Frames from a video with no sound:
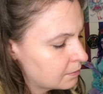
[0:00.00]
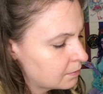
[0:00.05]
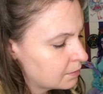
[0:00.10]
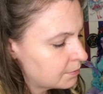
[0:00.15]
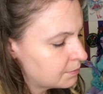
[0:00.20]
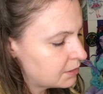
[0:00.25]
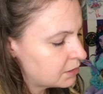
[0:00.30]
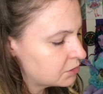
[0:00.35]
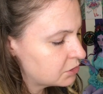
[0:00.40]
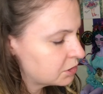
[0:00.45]
I'm
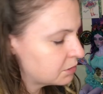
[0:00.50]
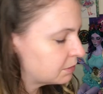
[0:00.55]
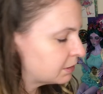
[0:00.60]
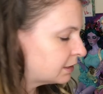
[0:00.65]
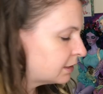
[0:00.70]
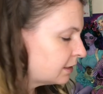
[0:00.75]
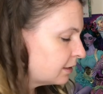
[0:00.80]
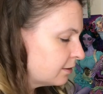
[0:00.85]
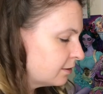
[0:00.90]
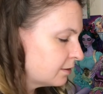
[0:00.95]
not sure what
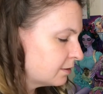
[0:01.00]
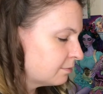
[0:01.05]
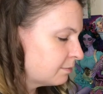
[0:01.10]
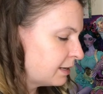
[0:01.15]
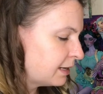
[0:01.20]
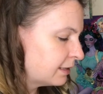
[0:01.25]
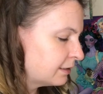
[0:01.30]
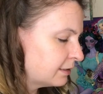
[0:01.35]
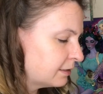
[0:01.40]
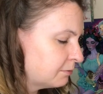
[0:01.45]
the other
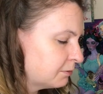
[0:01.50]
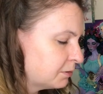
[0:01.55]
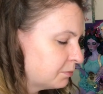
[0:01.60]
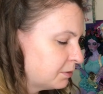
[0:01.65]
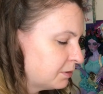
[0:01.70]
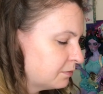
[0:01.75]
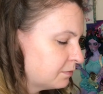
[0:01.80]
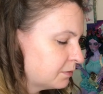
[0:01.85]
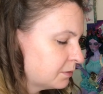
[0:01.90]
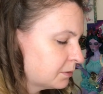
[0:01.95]
magnet would
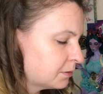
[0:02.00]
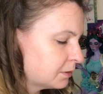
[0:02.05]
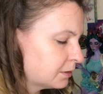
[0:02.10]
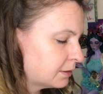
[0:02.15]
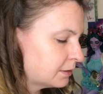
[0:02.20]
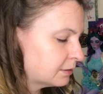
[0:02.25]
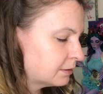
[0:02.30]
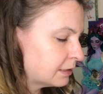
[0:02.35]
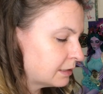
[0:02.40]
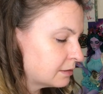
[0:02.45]
be
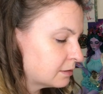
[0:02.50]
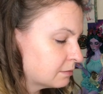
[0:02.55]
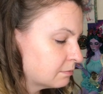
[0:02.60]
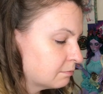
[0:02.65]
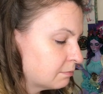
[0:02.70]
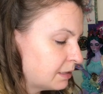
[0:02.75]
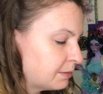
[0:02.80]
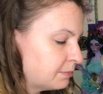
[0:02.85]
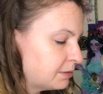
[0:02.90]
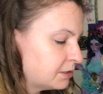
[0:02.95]
for. As
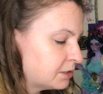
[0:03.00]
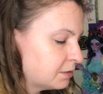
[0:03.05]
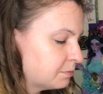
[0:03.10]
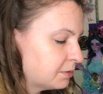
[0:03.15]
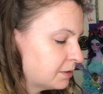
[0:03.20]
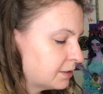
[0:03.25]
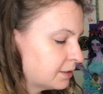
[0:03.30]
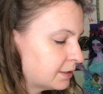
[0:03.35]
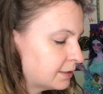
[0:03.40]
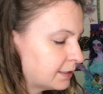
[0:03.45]
maybe to
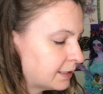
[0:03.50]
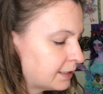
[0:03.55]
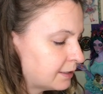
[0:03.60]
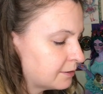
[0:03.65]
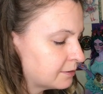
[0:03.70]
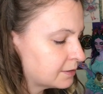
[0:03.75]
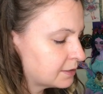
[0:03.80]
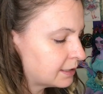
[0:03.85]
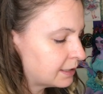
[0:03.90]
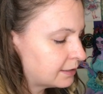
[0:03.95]
put on the
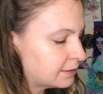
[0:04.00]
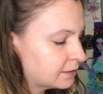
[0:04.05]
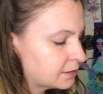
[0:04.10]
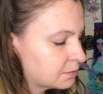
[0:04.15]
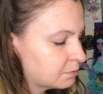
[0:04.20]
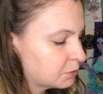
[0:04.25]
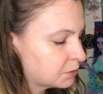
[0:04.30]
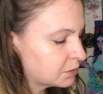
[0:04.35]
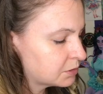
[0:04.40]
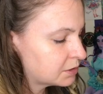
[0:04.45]
outside as
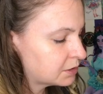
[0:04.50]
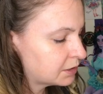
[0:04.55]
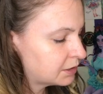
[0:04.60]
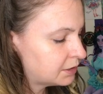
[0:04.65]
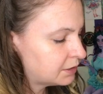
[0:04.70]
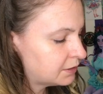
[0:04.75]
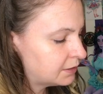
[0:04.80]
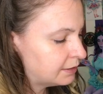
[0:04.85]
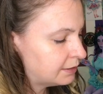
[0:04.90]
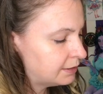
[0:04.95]
more
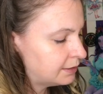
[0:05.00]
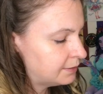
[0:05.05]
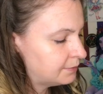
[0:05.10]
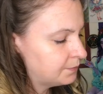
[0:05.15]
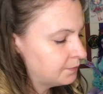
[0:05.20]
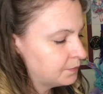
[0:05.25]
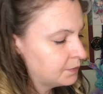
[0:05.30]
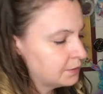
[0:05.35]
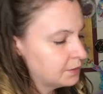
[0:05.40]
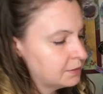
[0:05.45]
security.
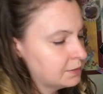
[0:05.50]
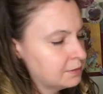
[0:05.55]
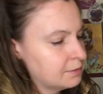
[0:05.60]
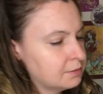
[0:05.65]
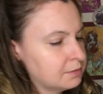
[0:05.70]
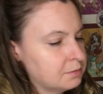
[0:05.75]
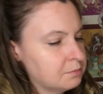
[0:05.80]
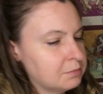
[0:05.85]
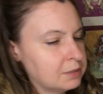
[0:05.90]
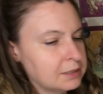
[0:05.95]

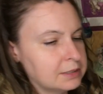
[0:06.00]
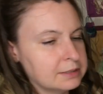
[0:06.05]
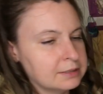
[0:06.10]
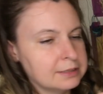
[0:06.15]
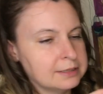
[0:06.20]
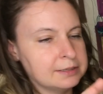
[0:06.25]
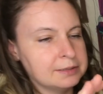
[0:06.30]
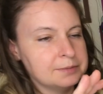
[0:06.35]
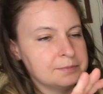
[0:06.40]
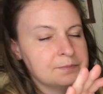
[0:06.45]
But
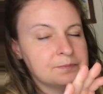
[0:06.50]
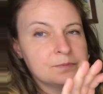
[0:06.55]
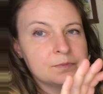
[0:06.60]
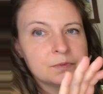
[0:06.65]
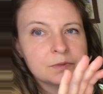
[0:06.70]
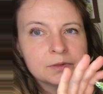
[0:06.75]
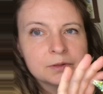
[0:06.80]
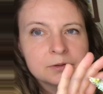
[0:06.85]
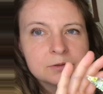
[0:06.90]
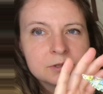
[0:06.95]
yep,
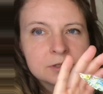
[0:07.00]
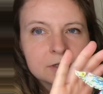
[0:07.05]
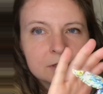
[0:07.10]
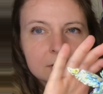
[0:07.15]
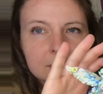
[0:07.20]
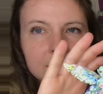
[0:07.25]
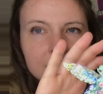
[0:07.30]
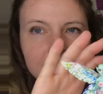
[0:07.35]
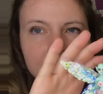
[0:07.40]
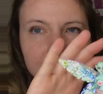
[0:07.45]
those
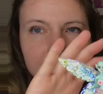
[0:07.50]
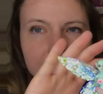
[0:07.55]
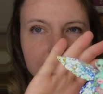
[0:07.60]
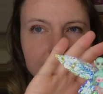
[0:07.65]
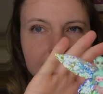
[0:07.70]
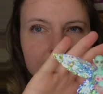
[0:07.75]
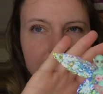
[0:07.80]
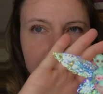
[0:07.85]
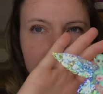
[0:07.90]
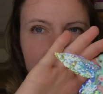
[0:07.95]
are
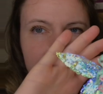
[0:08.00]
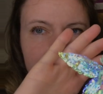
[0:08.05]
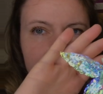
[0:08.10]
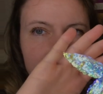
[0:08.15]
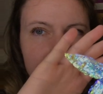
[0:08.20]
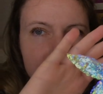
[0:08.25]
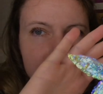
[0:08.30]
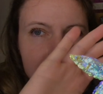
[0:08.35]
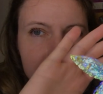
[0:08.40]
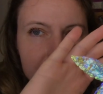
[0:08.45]

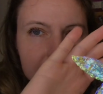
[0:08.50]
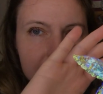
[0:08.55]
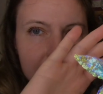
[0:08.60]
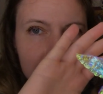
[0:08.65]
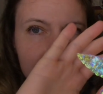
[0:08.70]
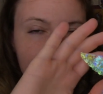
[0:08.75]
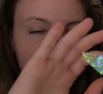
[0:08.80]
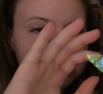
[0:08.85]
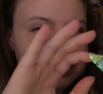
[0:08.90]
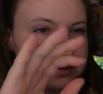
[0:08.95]
stain
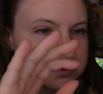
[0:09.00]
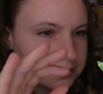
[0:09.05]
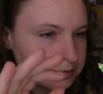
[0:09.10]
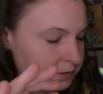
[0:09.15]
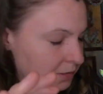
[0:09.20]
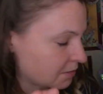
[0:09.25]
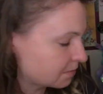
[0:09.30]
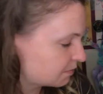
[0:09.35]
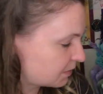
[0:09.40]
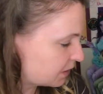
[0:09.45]
on her. Her,
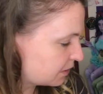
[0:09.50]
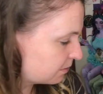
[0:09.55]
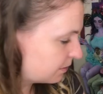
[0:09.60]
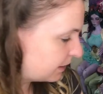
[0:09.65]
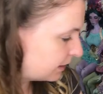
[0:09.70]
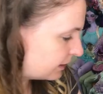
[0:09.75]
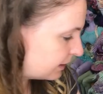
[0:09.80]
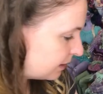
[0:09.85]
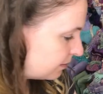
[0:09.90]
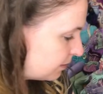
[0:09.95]
her
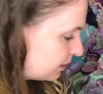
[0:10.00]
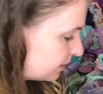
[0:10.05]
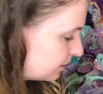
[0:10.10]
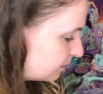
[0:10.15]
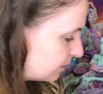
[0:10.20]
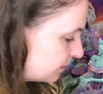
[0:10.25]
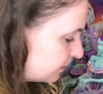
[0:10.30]
wig came off.